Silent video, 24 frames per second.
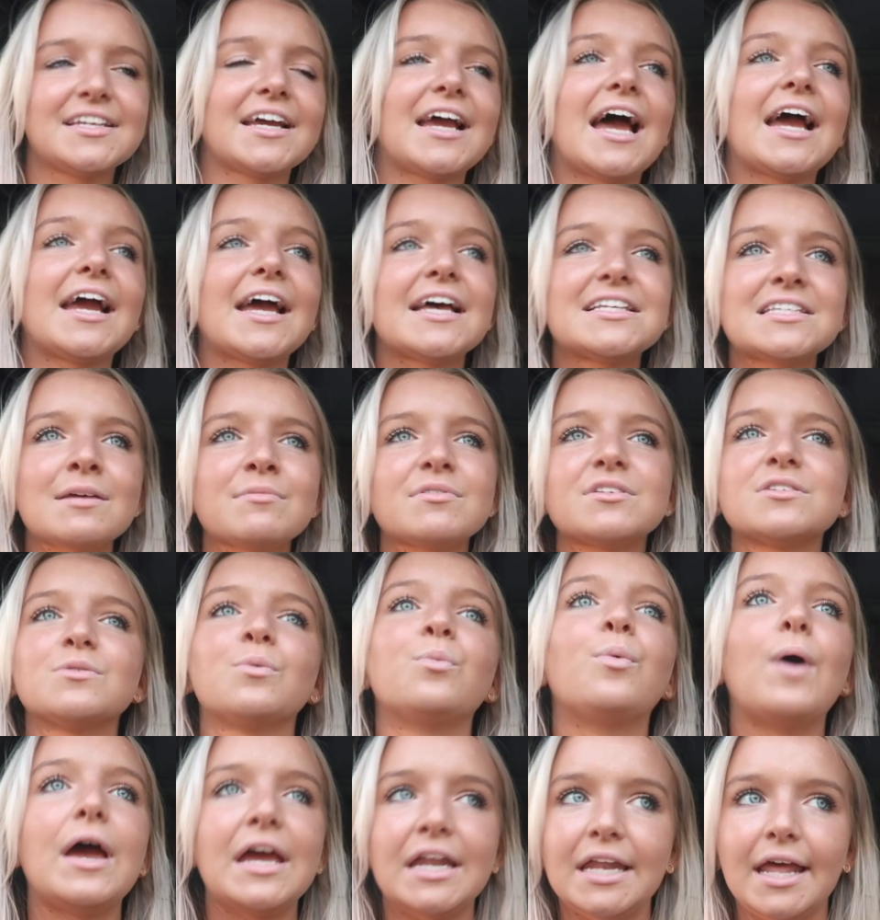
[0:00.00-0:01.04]
Like, I guess I'm just
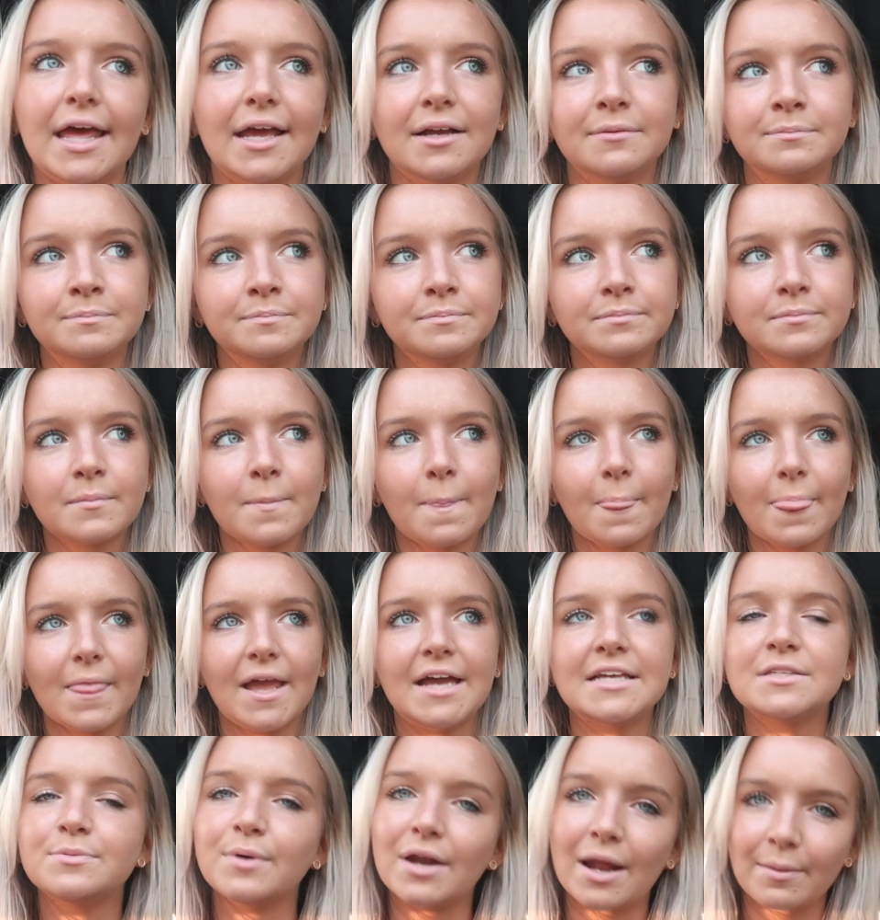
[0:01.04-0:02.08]
waiting,
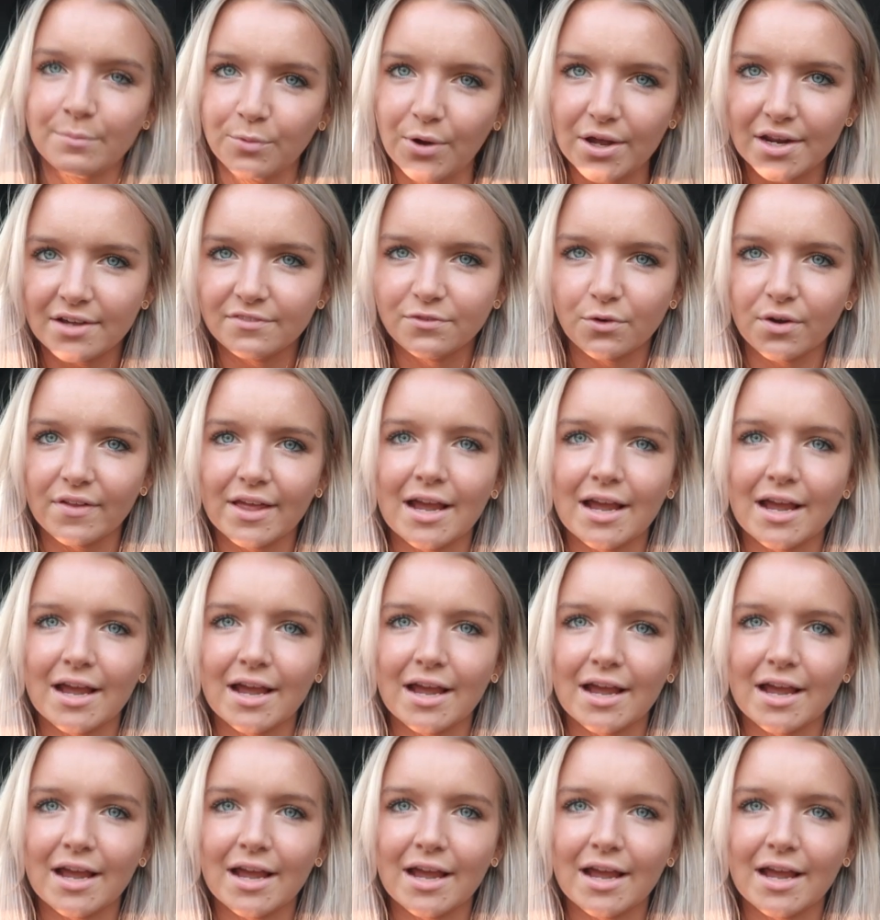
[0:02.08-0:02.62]
is what I'm waiting for.